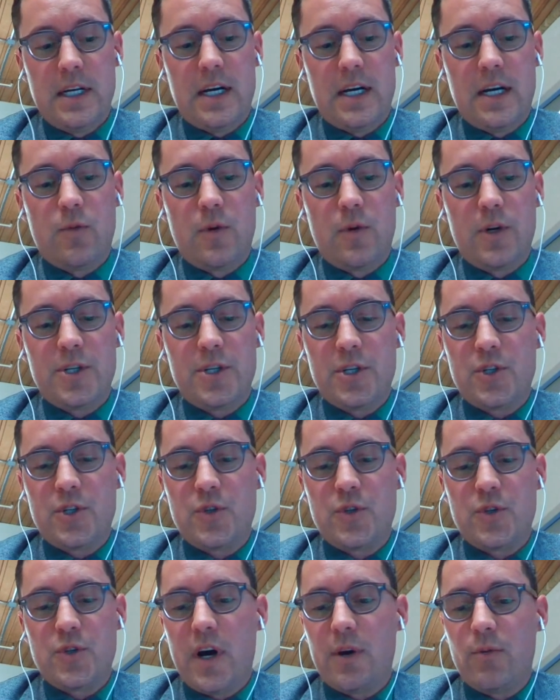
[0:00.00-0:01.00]
Which is
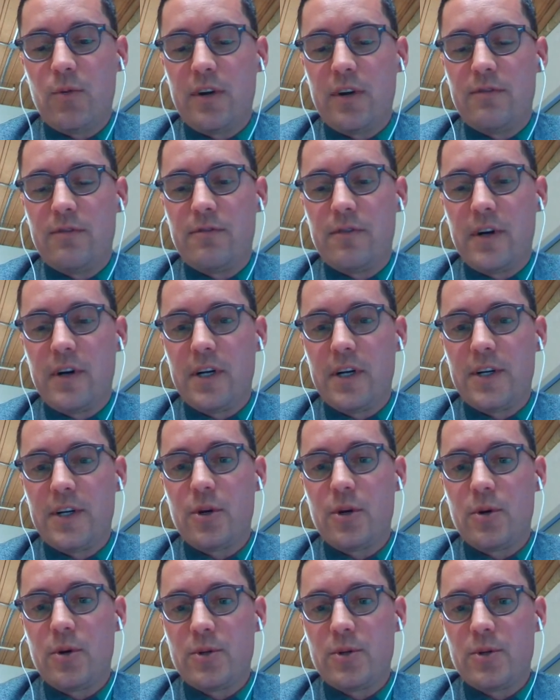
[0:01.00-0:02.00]
why we've
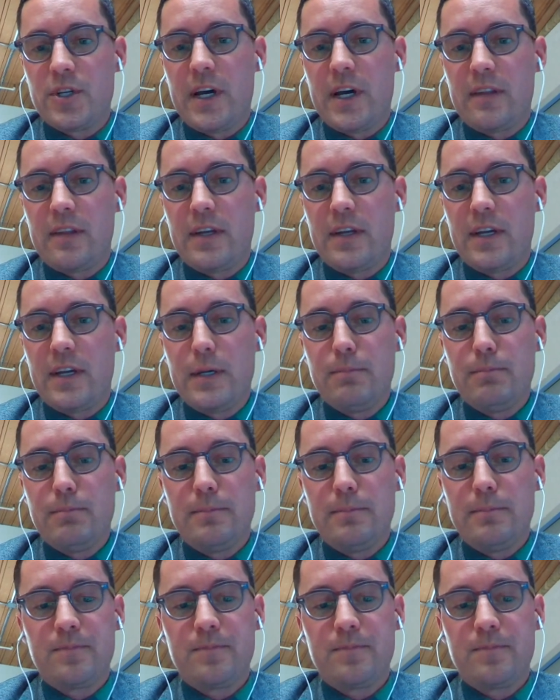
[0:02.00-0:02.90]
chosen the theme,